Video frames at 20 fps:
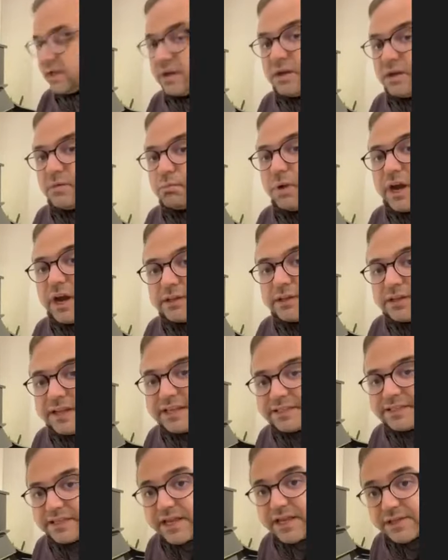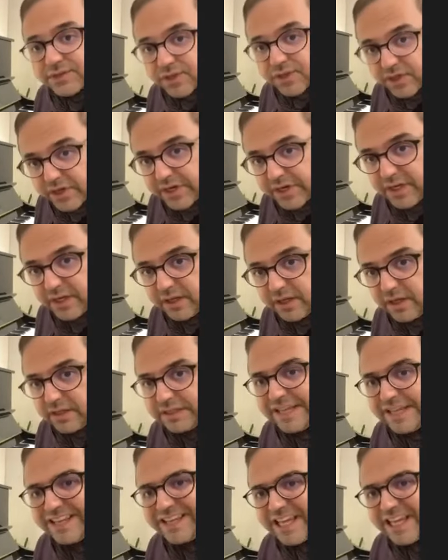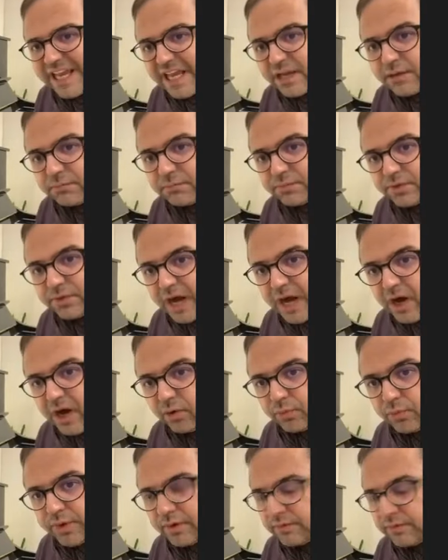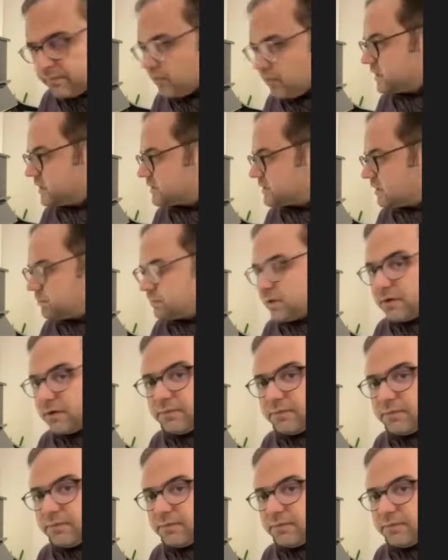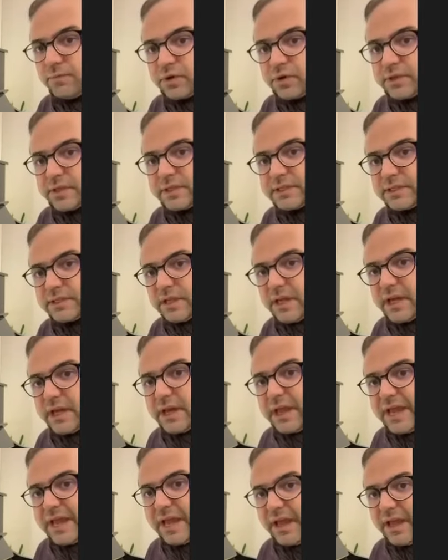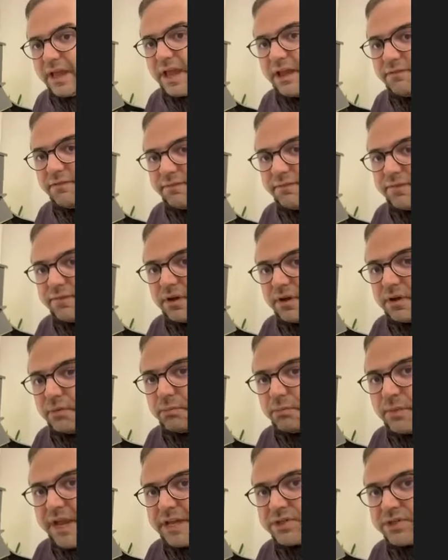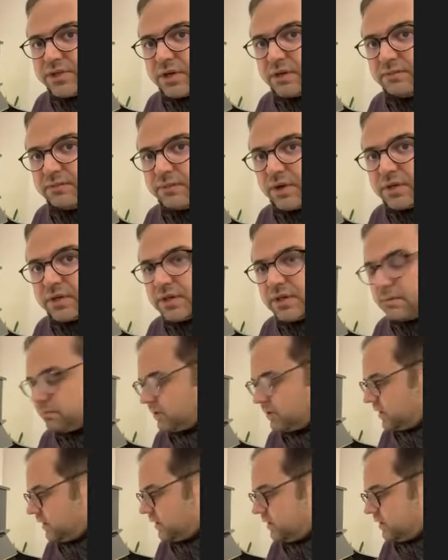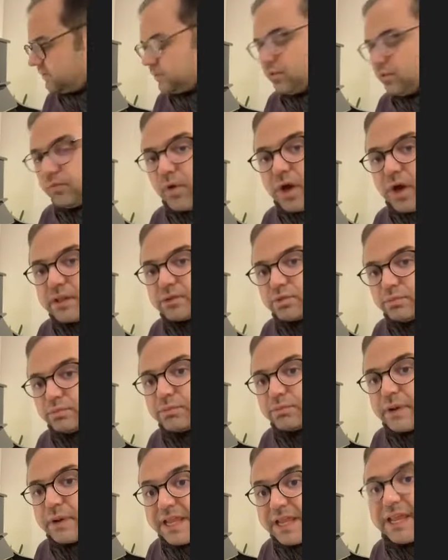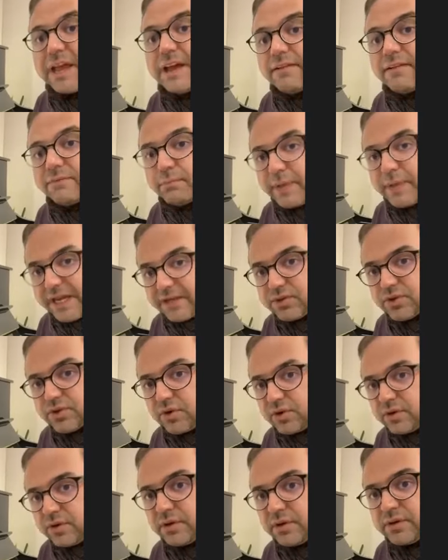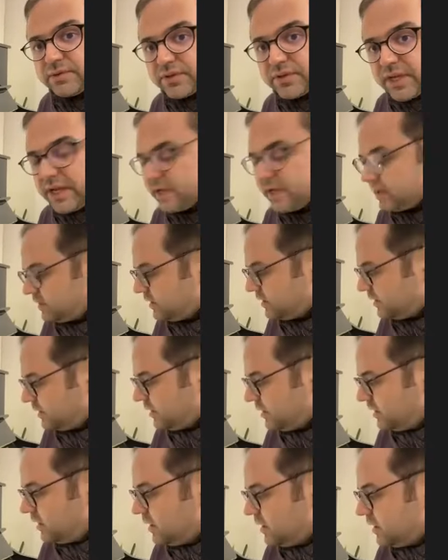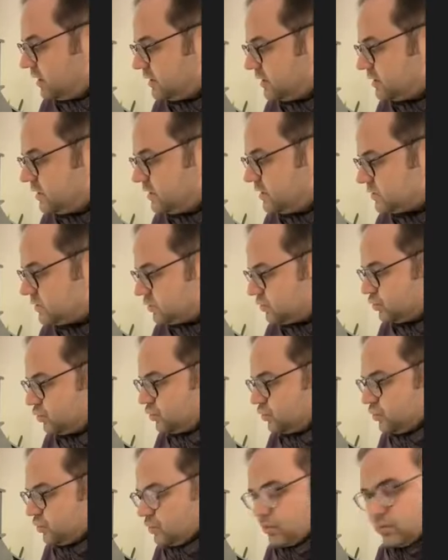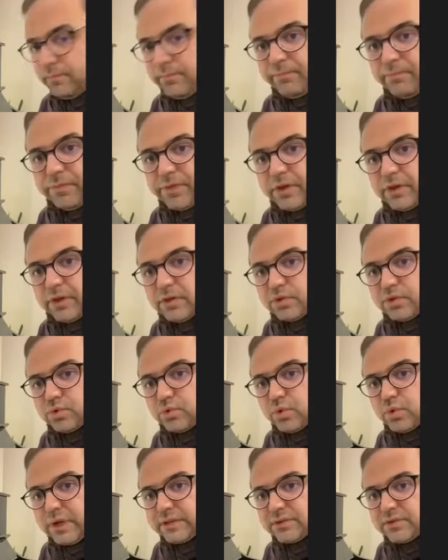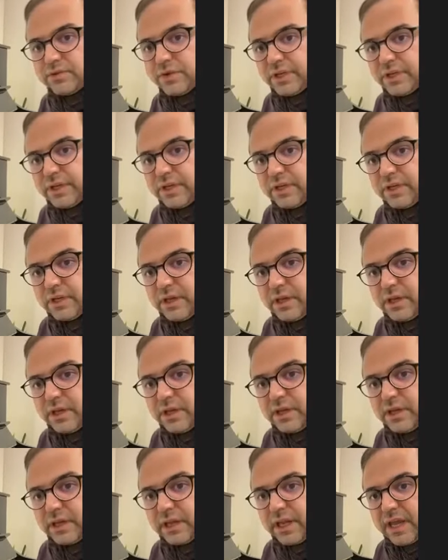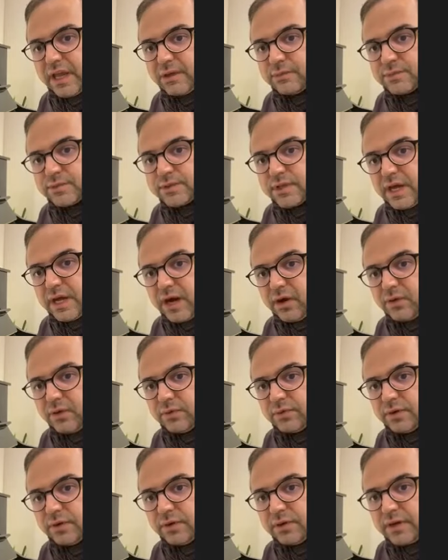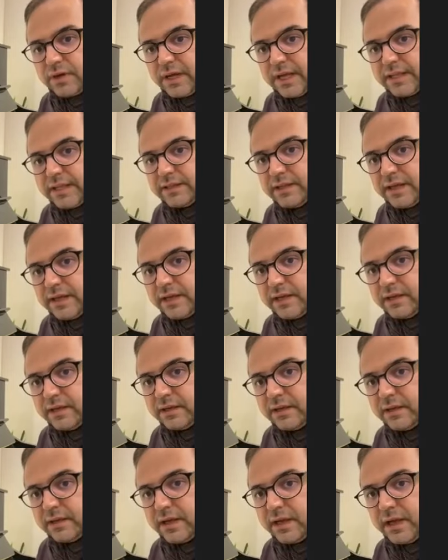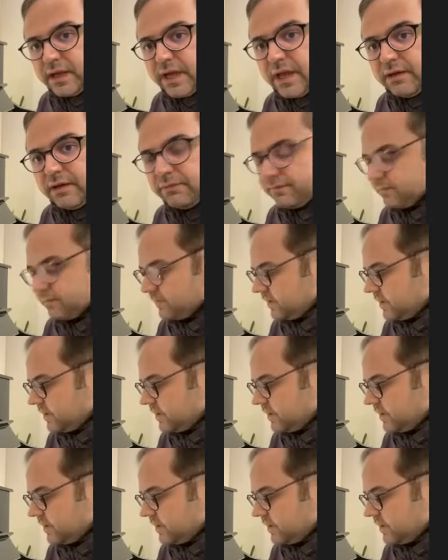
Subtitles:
By the necessary, they came down. For example, for this F major, for example, if you want to play F major scale, these 2, 2 and 3 came down, and then F,